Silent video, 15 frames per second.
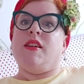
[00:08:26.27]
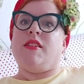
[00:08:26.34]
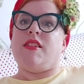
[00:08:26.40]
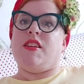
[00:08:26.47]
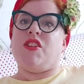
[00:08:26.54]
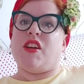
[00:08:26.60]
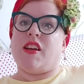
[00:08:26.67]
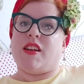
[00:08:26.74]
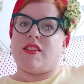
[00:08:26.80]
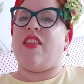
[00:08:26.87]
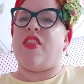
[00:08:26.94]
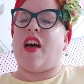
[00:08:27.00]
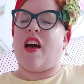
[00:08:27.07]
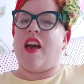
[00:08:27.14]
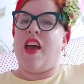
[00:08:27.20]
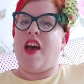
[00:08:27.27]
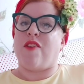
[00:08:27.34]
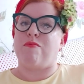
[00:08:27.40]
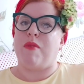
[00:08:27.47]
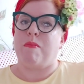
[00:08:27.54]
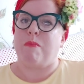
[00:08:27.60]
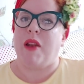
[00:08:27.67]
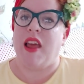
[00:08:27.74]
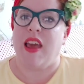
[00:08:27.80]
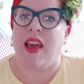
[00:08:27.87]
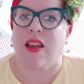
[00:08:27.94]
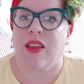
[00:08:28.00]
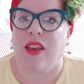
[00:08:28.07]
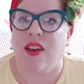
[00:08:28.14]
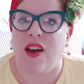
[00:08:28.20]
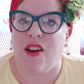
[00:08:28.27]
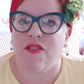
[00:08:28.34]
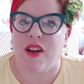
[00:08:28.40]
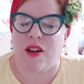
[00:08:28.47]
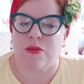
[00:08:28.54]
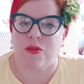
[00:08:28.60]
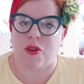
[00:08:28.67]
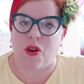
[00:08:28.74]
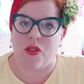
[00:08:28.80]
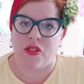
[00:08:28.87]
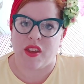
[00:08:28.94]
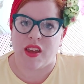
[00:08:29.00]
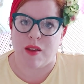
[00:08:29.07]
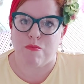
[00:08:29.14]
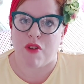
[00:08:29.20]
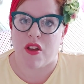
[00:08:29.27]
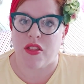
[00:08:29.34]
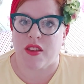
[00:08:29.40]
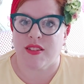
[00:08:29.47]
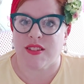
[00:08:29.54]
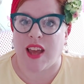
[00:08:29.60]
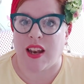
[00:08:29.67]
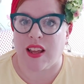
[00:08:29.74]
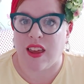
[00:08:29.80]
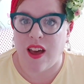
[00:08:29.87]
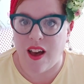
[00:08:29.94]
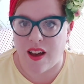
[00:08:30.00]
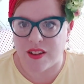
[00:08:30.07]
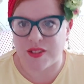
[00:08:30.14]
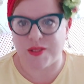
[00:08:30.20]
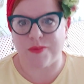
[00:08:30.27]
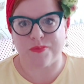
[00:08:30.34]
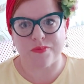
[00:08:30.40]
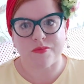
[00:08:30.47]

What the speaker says: t-shirts that I have been playing around on the Brother Scan and Cut.